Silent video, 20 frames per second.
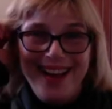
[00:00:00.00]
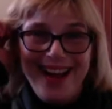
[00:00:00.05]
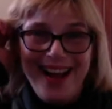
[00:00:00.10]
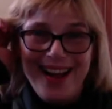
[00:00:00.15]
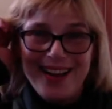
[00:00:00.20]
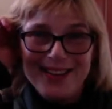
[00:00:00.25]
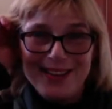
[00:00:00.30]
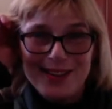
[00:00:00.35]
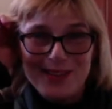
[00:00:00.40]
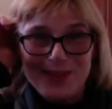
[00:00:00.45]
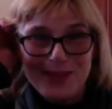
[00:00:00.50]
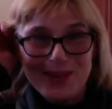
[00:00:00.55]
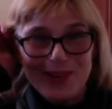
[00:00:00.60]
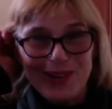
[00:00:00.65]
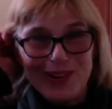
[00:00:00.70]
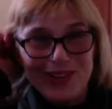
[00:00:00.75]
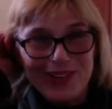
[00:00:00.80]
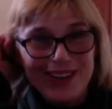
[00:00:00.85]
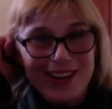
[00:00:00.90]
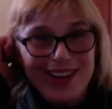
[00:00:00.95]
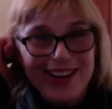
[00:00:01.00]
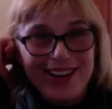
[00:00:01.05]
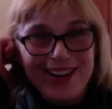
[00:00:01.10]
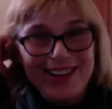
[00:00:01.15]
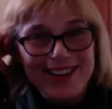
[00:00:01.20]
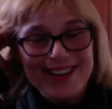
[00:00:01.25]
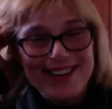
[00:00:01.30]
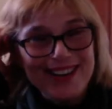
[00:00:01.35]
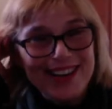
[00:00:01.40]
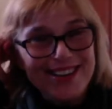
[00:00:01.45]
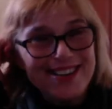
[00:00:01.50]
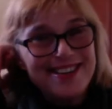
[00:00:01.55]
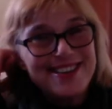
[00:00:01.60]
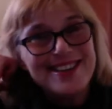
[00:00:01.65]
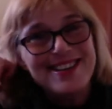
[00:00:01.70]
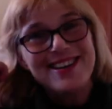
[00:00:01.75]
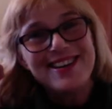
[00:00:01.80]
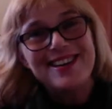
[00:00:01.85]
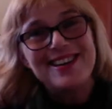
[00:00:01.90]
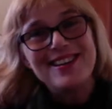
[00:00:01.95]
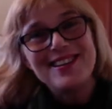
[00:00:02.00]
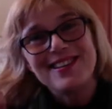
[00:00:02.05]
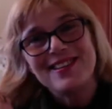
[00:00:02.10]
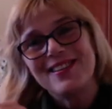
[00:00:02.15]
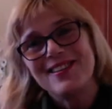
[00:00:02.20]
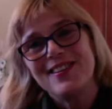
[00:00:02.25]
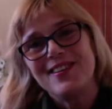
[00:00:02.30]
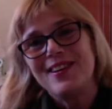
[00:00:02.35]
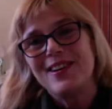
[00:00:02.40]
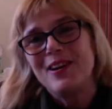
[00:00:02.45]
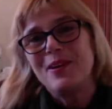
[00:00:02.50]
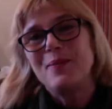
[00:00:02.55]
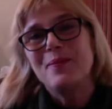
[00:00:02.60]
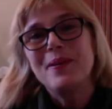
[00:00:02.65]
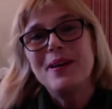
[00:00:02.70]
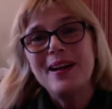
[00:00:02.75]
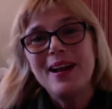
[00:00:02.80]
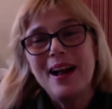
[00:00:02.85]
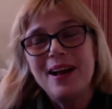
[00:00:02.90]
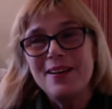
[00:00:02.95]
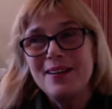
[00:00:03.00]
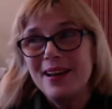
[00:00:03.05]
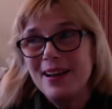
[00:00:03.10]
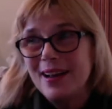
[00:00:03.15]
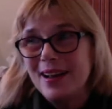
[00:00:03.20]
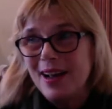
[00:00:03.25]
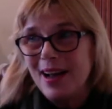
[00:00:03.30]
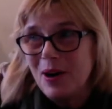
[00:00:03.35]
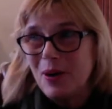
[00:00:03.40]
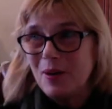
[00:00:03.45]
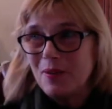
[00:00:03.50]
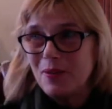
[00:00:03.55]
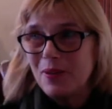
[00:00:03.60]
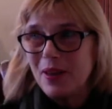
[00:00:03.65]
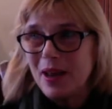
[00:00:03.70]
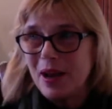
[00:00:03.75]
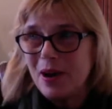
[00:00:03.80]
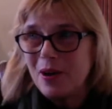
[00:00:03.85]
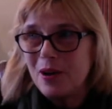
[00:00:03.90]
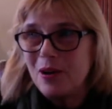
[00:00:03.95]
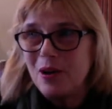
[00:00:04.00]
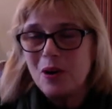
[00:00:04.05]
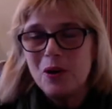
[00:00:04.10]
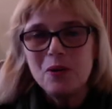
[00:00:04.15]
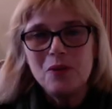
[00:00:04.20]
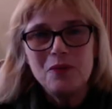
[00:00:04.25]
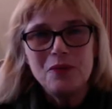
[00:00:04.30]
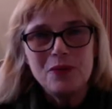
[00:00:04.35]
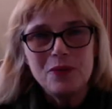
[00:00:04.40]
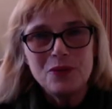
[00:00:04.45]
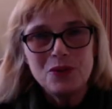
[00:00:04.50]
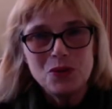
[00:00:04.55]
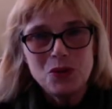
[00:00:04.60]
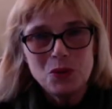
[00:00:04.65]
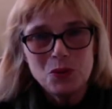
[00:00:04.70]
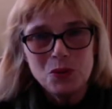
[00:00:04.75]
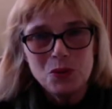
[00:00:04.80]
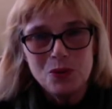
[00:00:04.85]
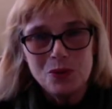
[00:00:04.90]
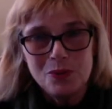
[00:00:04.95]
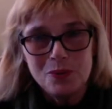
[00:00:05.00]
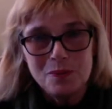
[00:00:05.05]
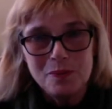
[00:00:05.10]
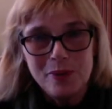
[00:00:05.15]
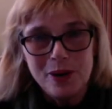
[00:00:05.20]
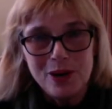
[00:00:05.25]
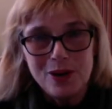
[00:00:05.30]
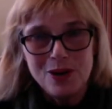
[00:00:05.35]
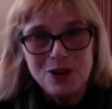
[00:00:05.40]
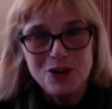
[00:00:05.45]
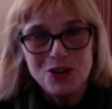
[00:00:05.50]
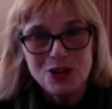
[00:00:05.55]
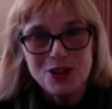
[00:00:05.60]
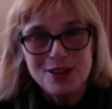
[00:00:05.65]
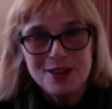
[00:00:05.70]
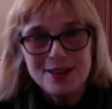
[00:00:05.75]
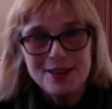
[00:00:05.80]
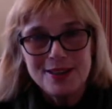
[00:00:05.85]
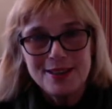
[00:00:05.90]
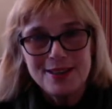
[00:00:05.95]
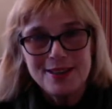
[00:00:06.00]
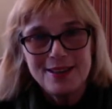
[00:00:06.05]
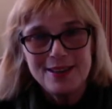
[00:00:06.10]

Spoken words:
As a rule, Sagittarians are loyal, but however, they are known for dual marriages,